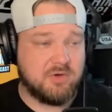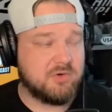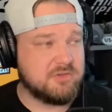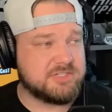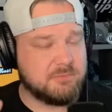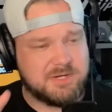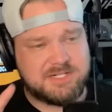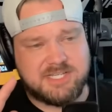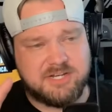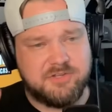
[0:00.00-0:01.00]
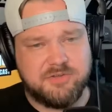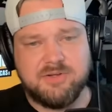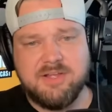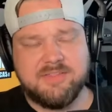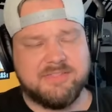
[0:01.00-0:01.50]
holes, I want to tell
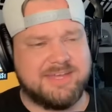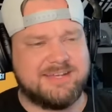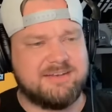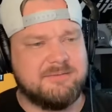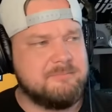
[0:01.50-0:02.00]
you that